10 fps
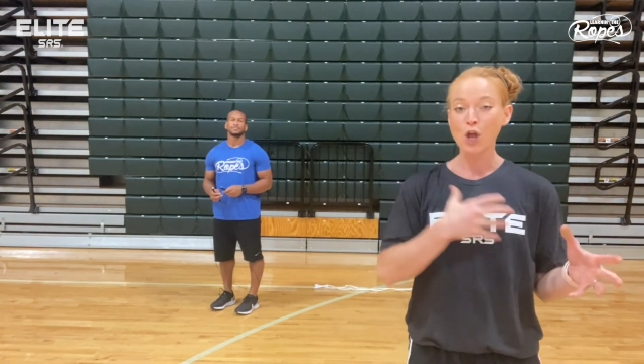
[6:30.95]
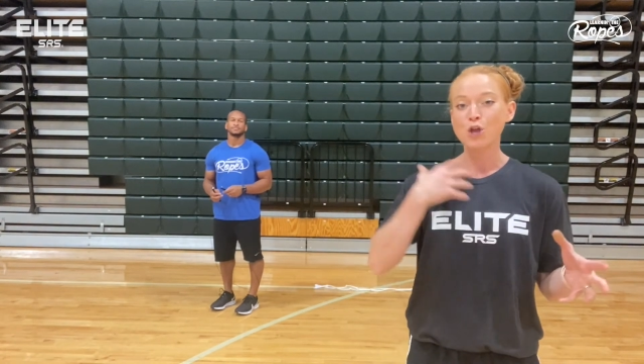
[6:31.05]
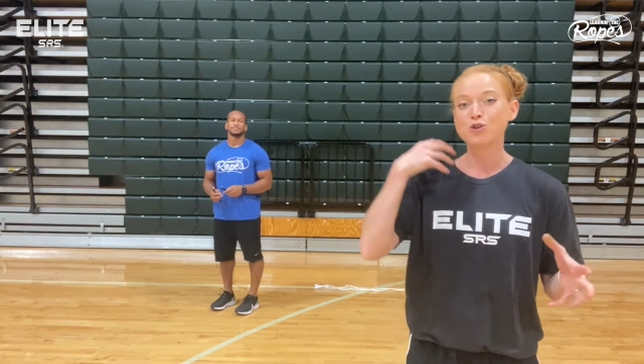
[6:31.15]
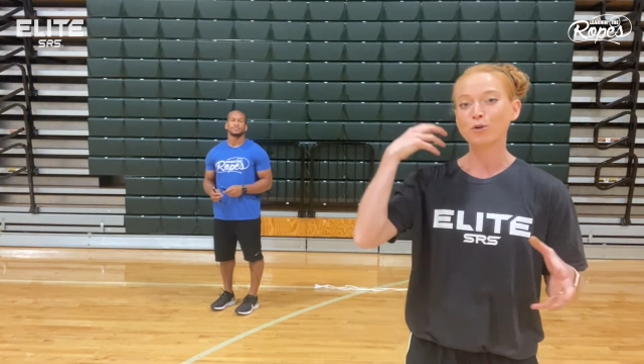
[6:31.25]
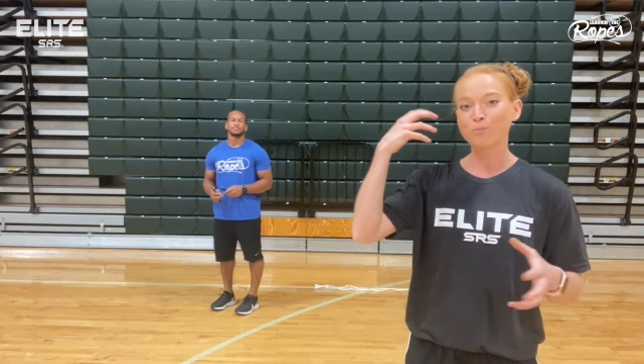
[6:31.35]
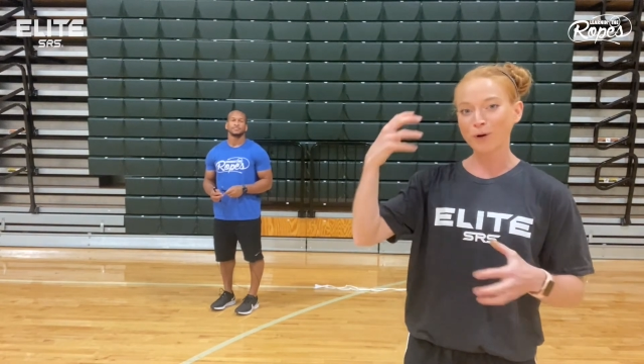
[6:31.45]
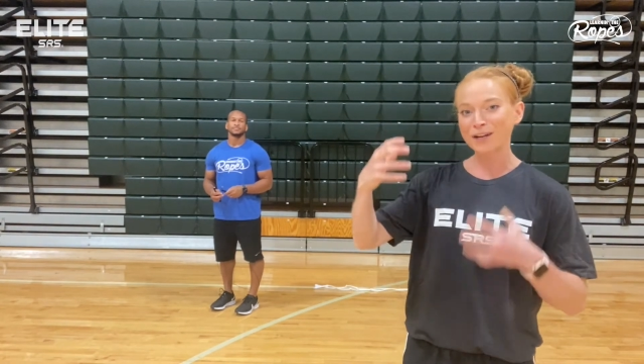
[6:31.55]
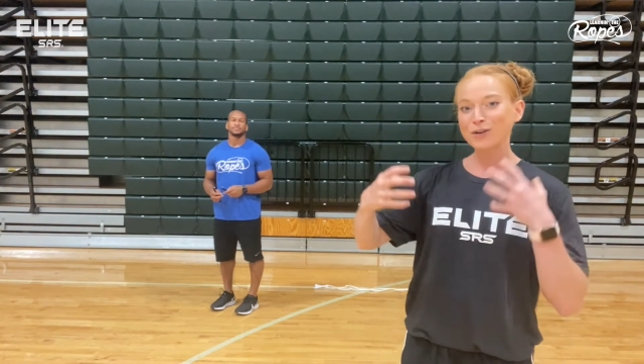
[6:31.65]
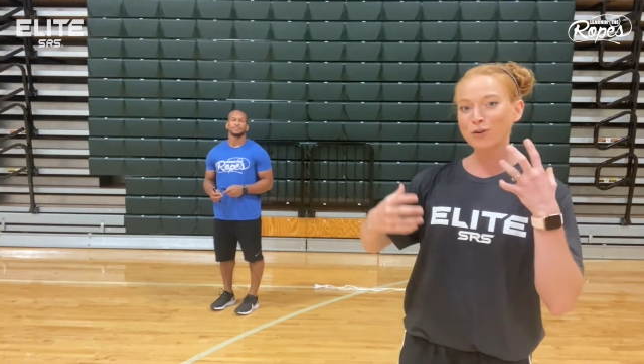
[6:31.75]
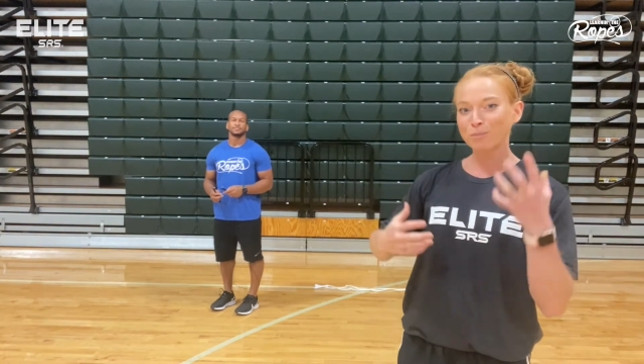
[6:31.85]
your brain
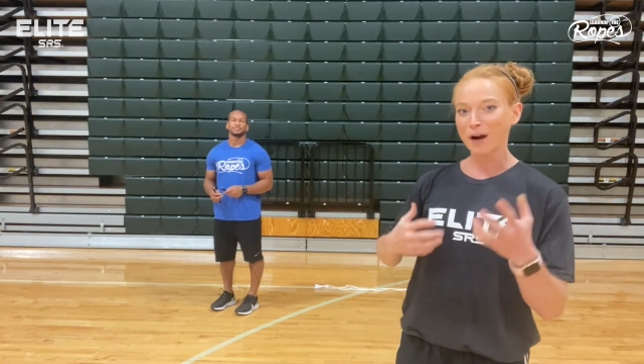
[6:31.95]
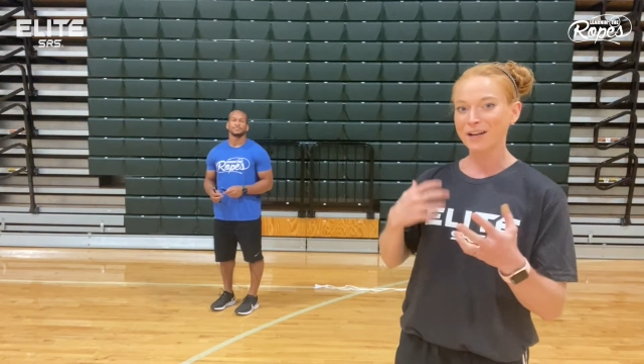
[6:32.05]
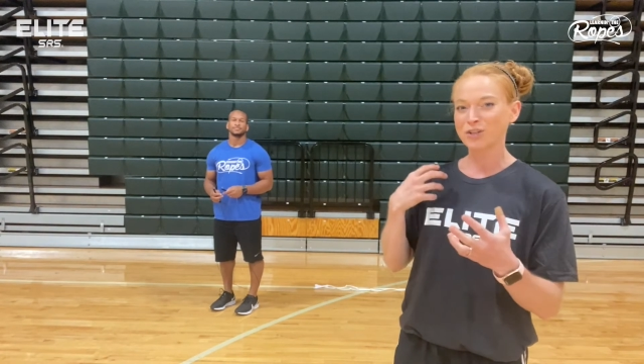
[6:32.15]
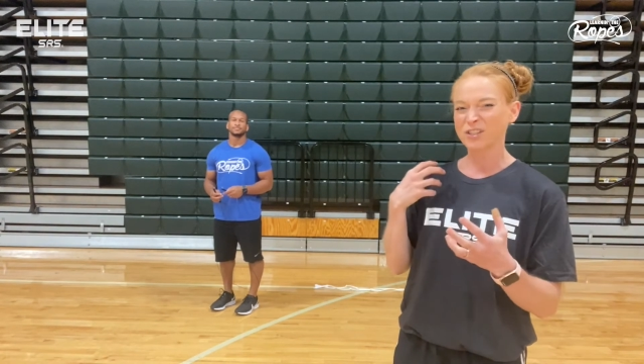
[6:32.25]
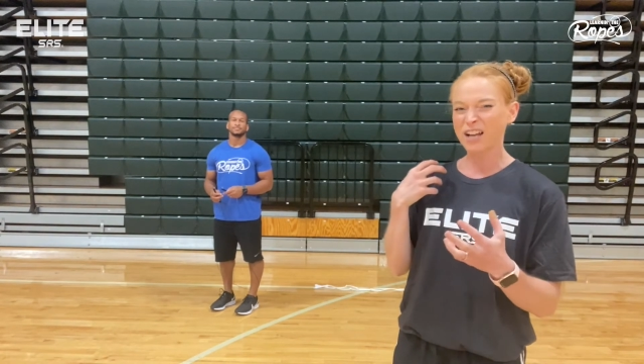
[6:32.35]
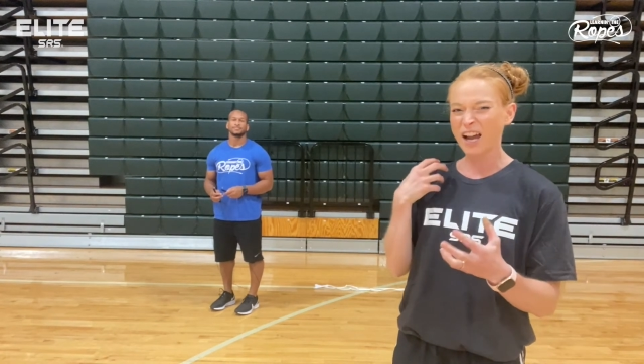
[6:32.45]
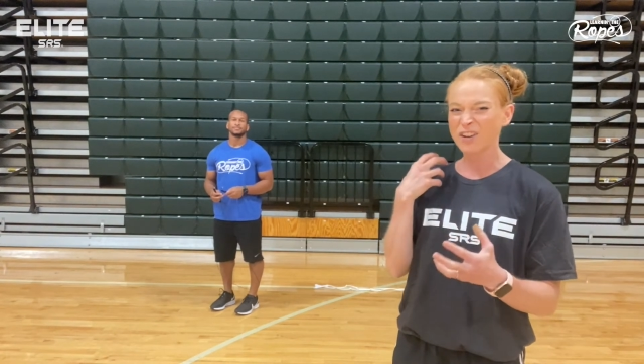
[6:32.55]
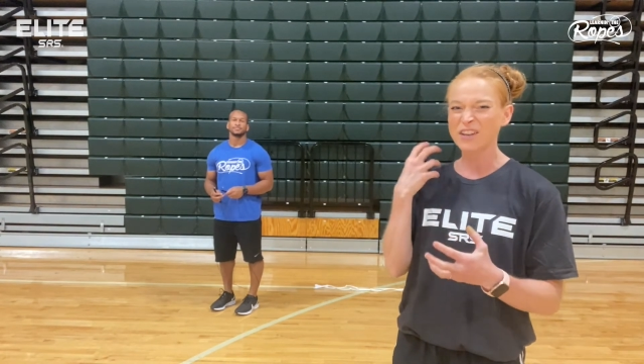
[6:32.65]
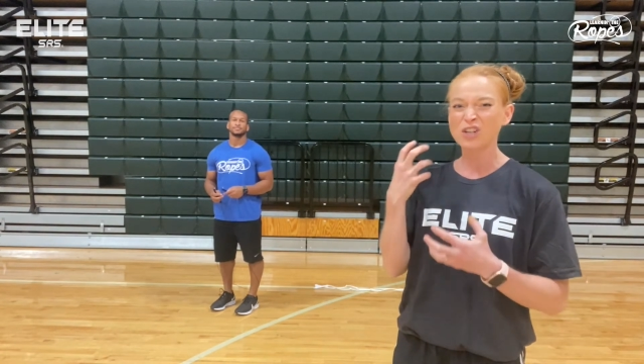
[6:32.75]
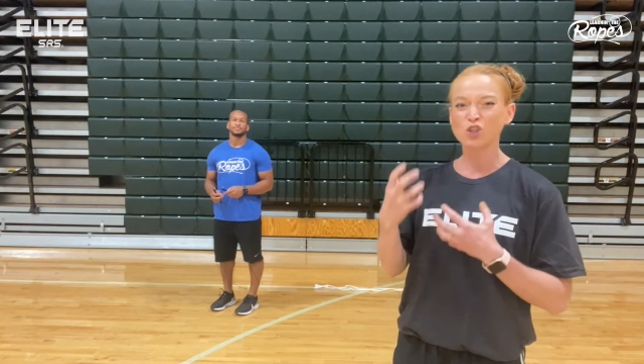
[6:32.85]
and your body just kind
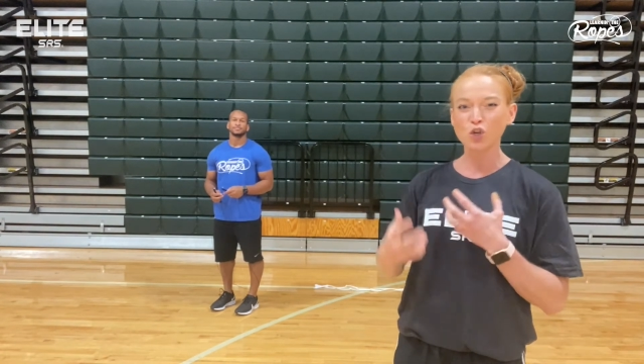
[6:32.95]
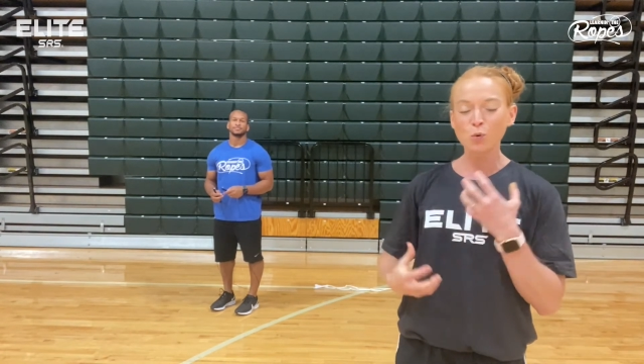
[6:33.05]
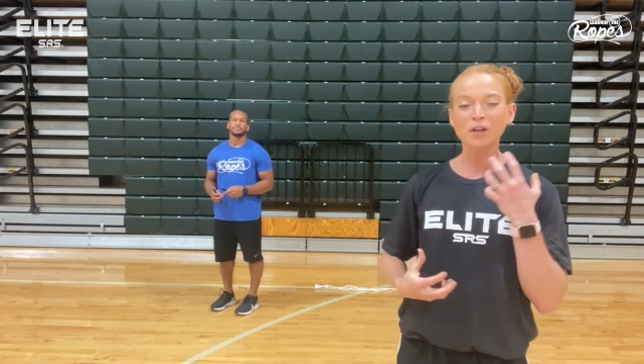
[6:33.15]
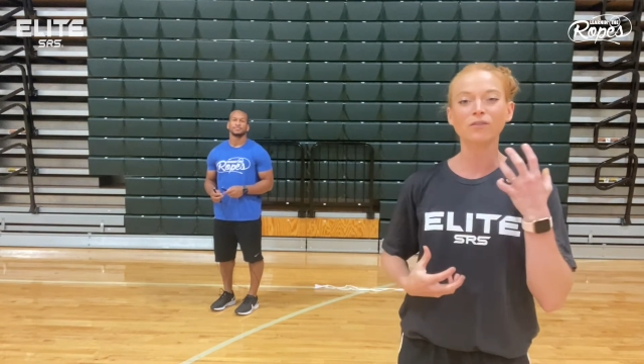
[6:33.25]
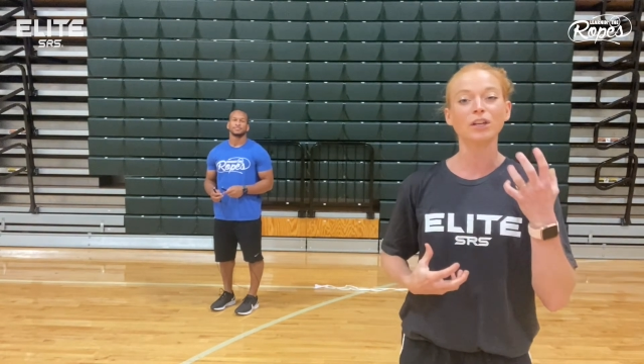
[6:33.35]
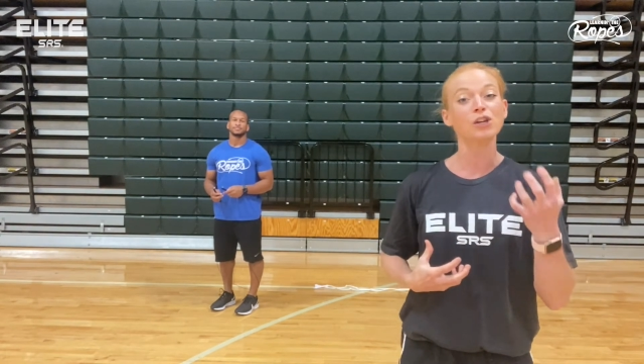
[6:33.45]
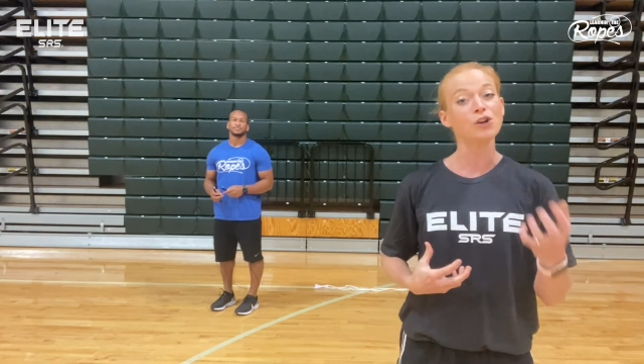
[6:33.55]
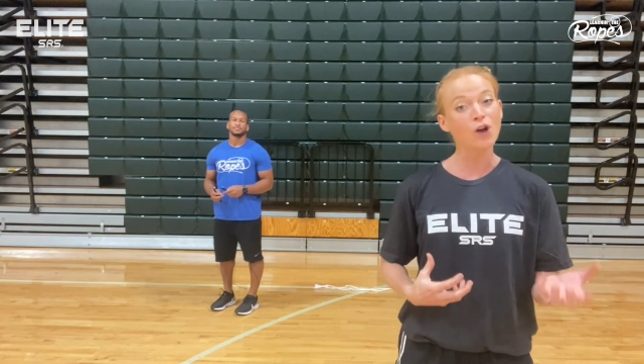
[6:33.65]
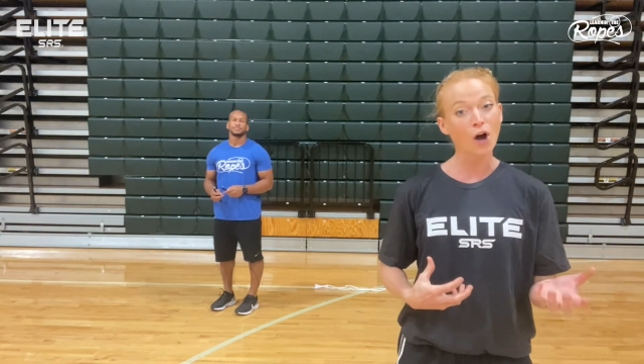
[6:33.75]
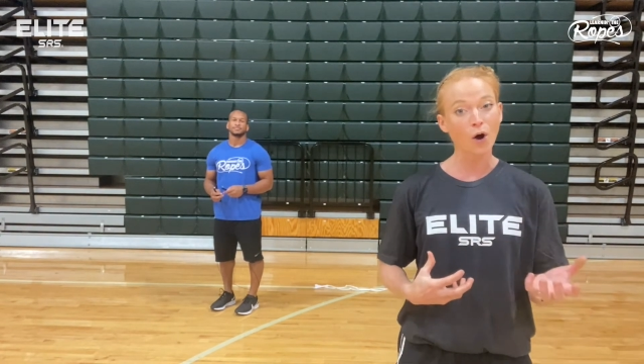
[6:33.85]
of intuitively
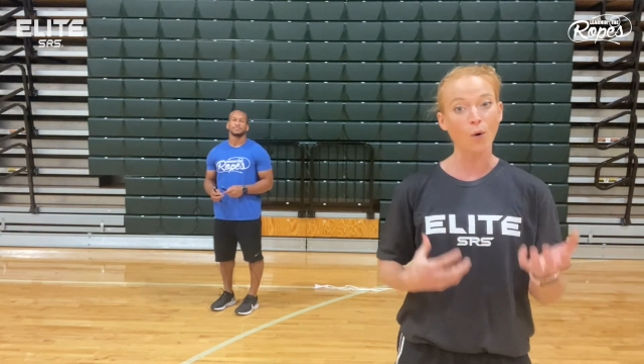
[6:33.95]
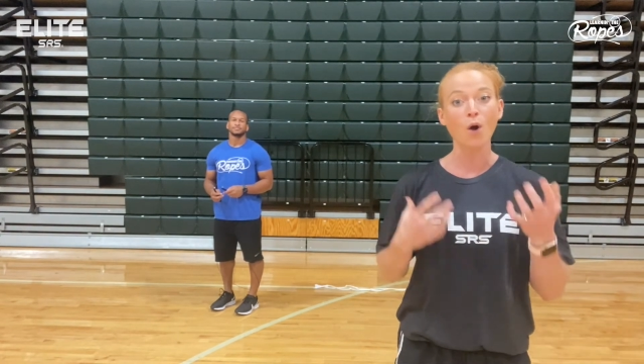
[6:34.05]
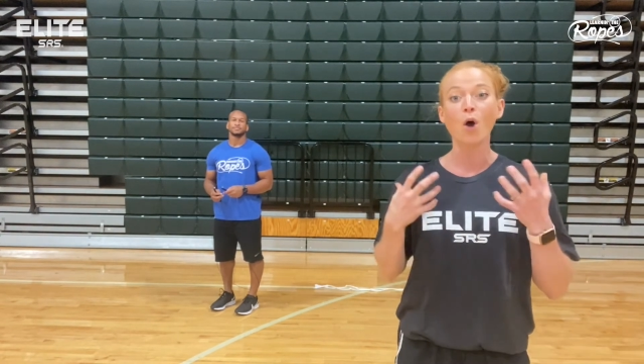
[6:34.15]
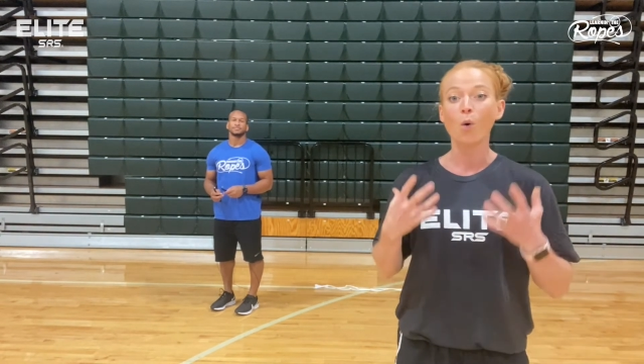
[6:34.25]
know